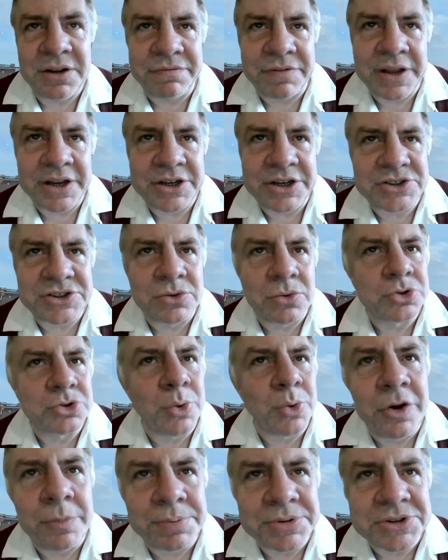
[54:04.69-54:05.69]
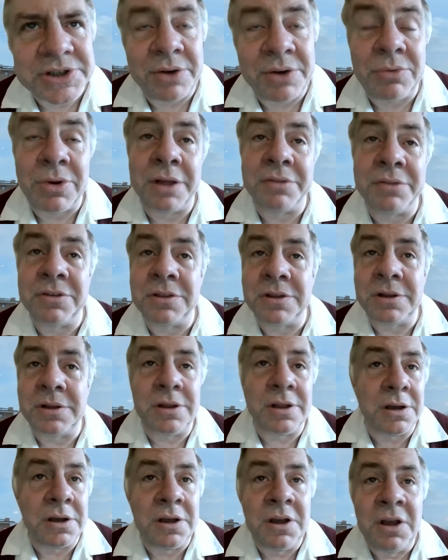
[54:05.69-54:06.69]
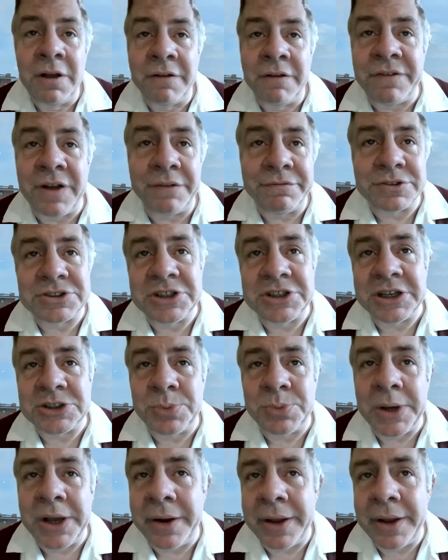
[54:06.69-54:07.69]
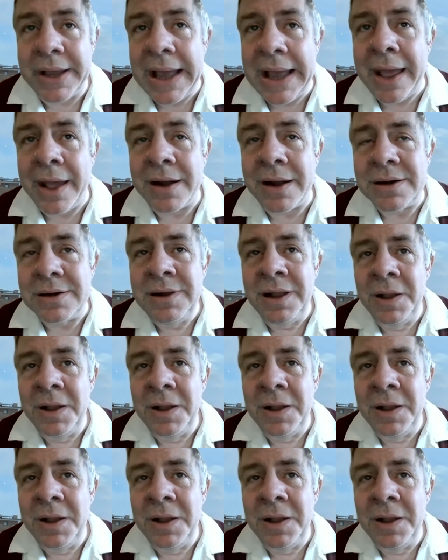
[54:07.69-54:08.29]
inflation or 12% rather than the five or six we're going to get.